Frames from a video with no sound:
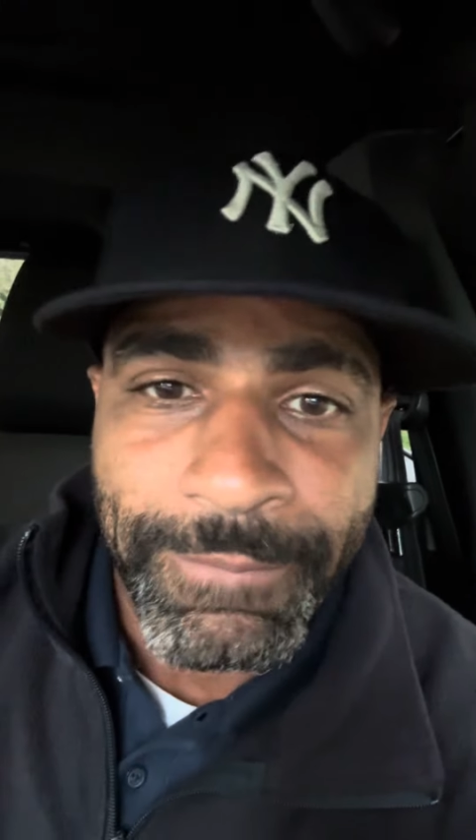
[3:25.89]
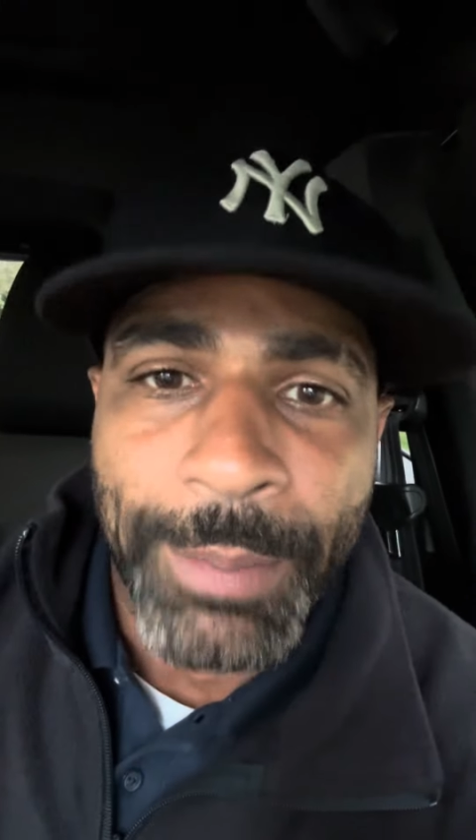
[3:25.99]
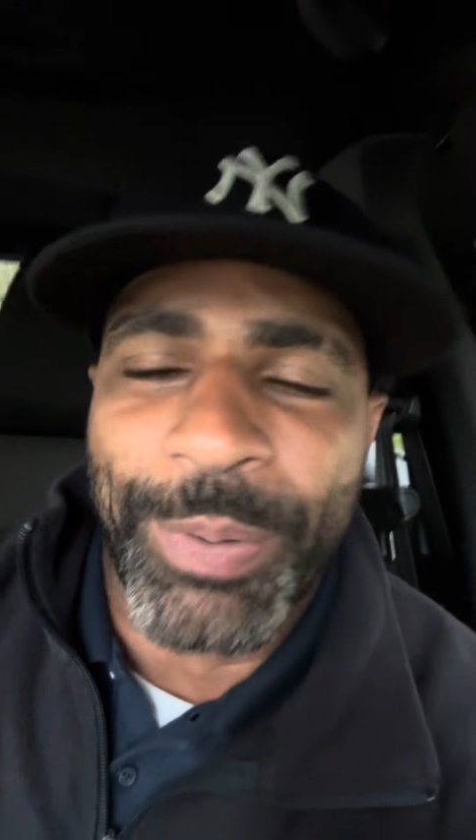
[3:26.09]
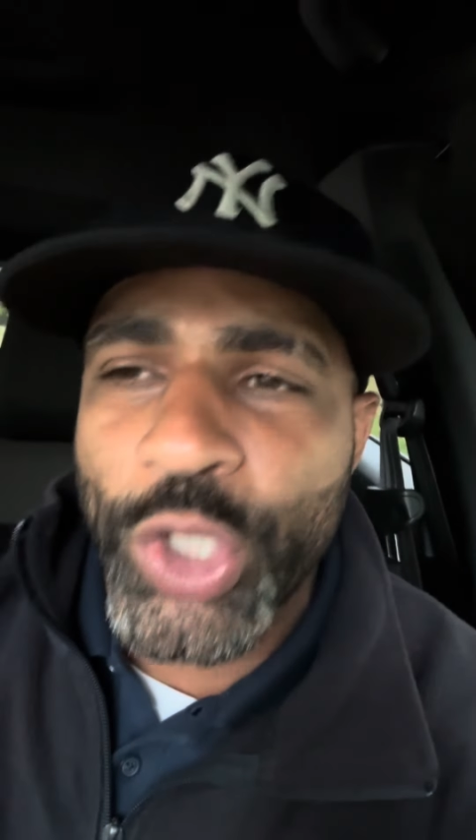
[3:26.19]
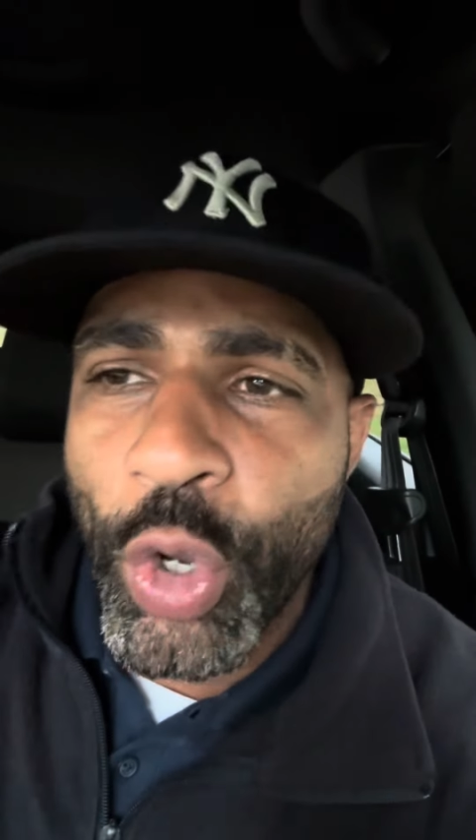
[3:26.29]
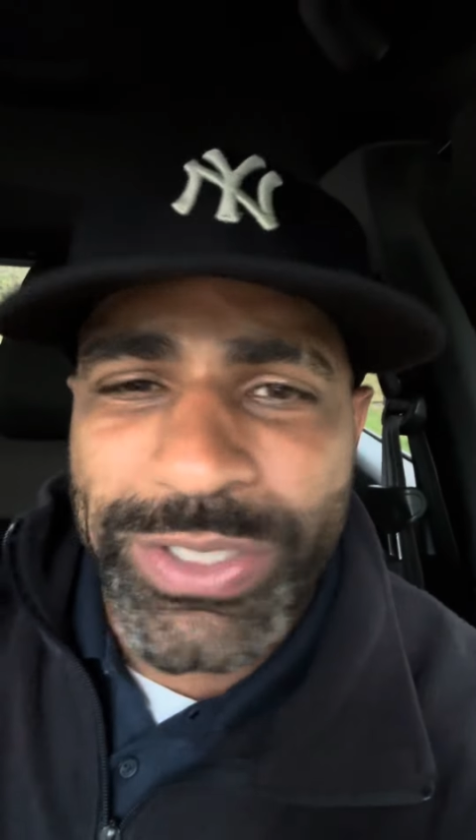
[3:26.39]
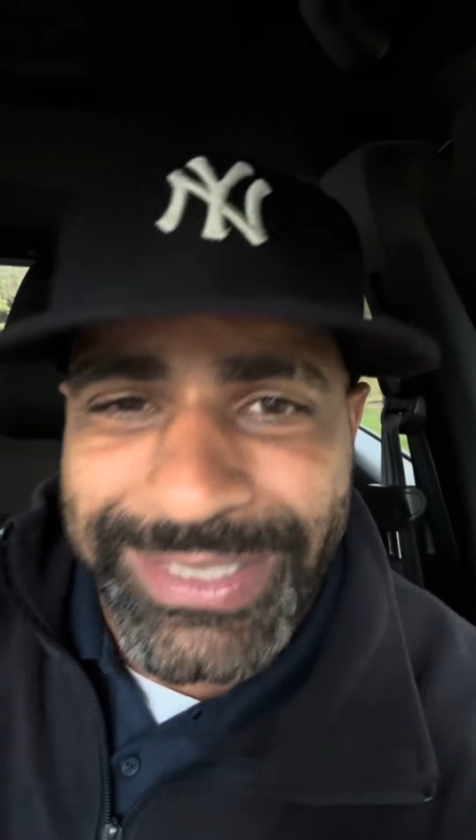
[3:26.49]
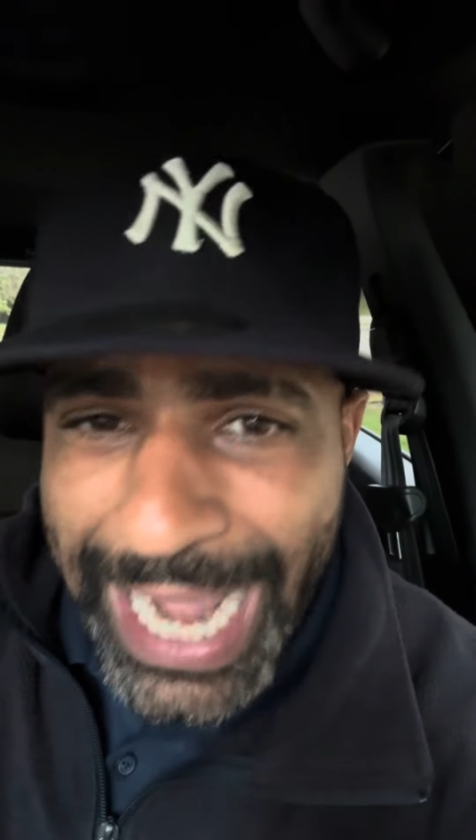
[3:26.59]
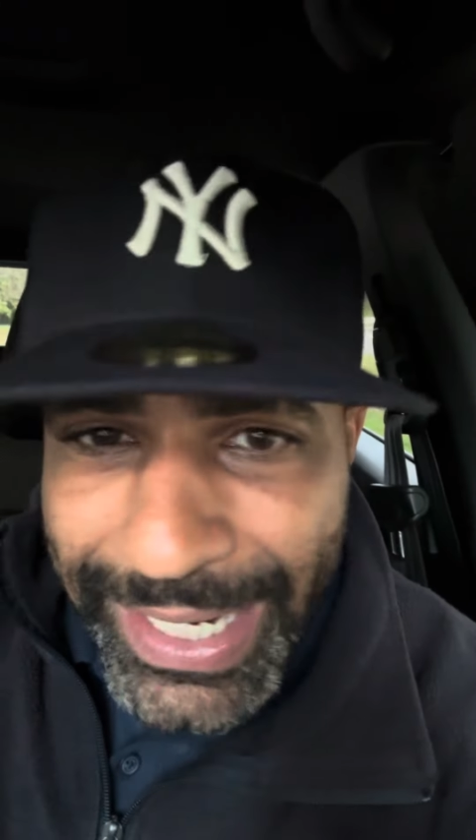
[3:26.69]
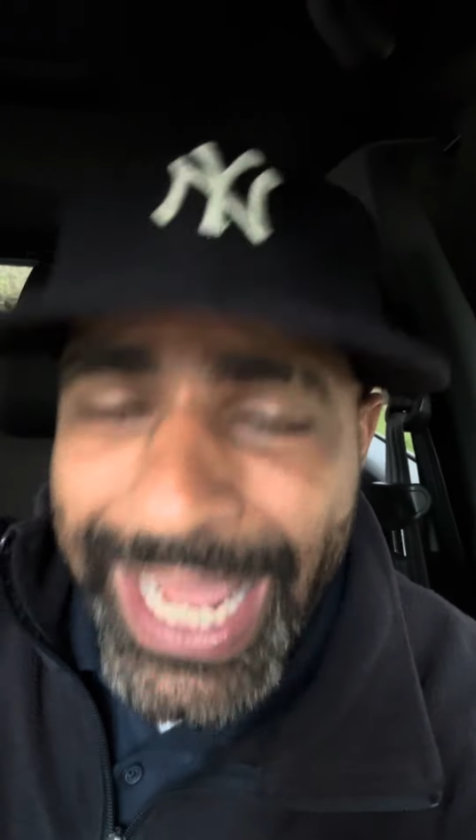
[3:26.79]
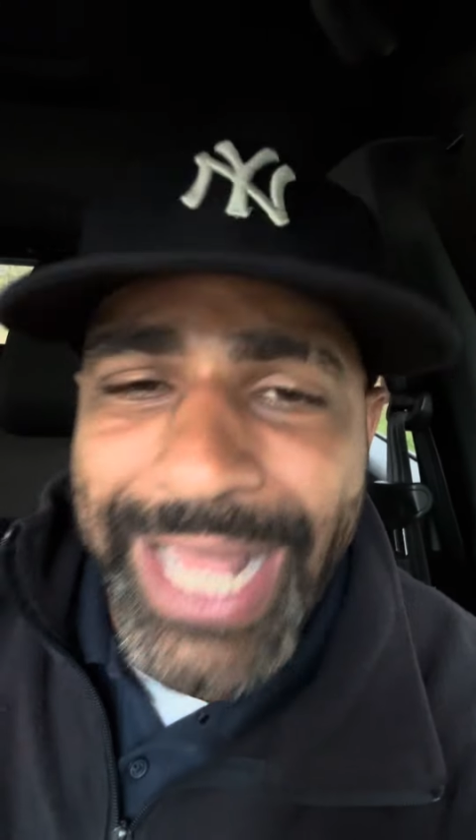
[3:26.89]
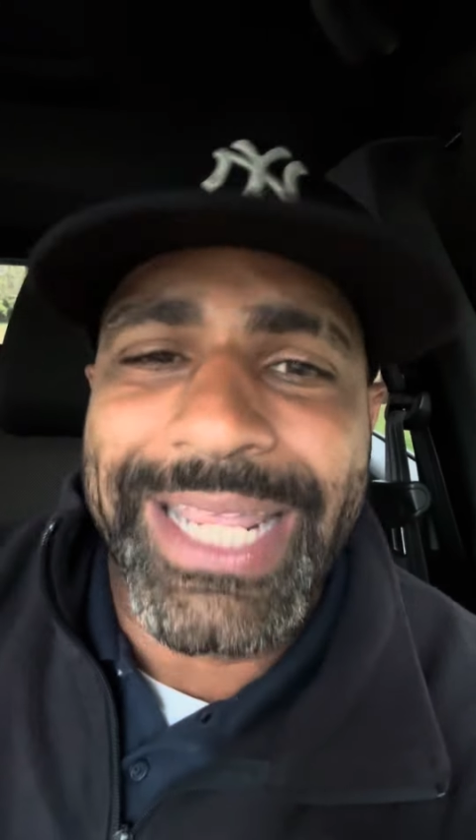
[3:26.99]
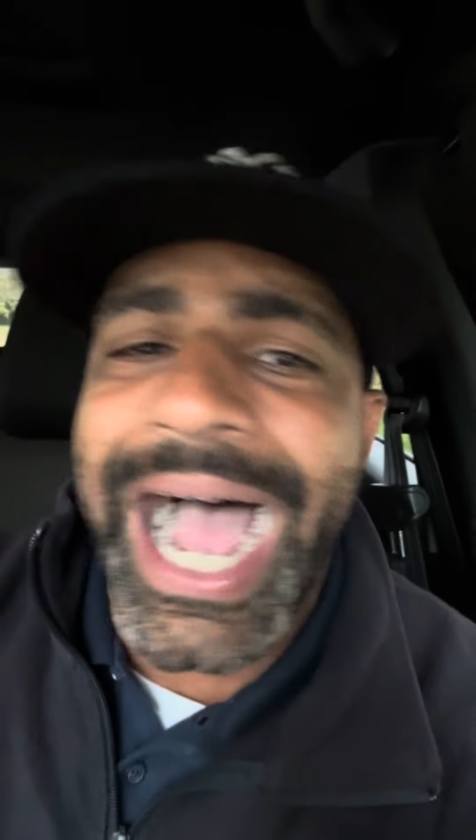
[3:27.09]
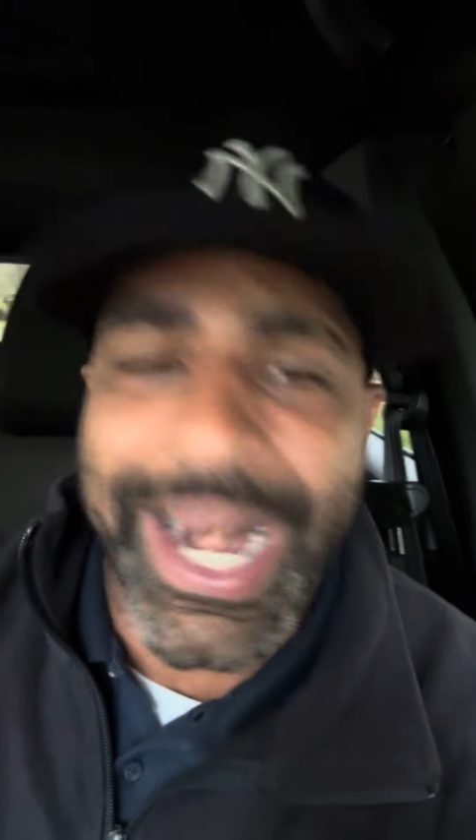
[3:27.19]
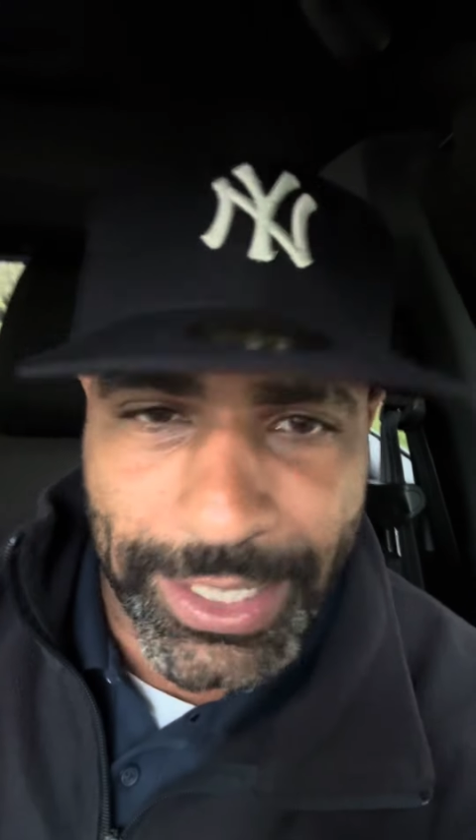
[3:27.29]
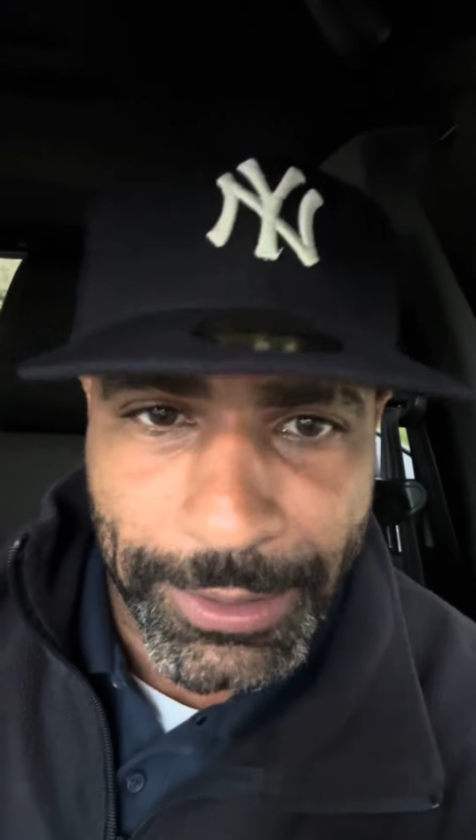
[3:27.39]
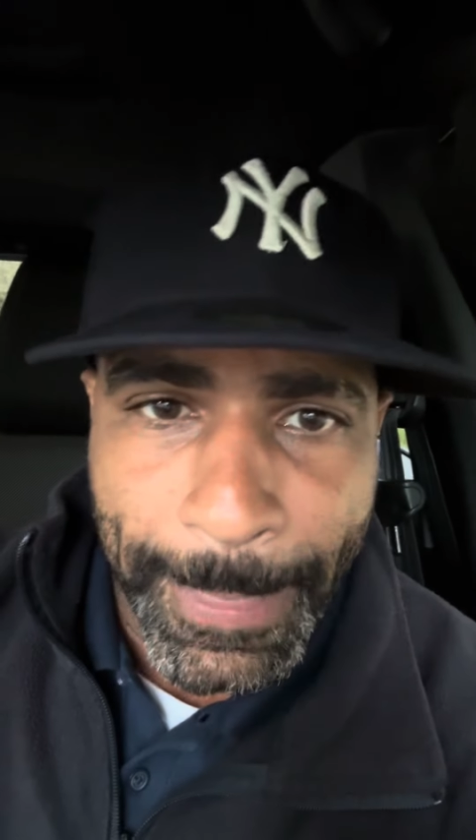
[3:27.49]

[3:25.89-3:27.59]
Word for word: But you sound idiotic.